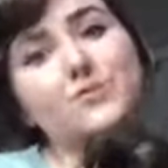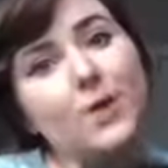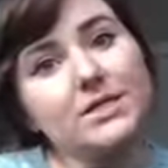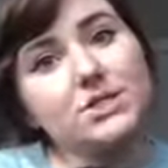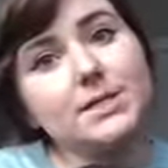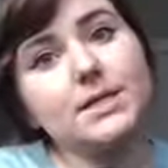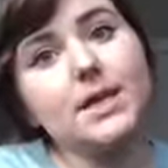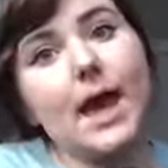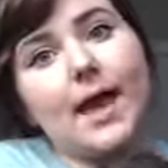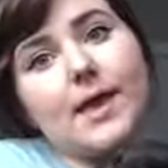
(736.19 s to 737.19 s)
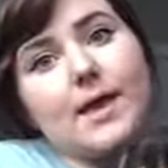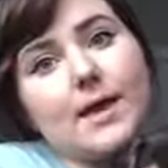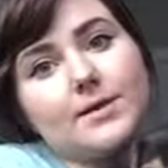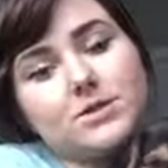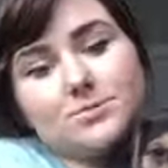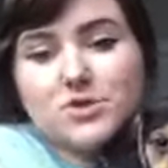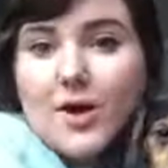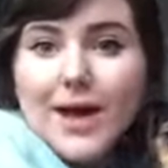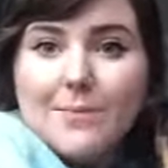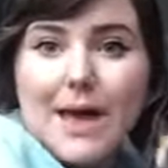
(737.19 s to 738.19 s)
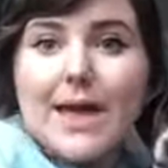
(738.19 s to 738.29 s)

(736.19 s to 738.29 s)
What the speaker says: for watching and subscribe,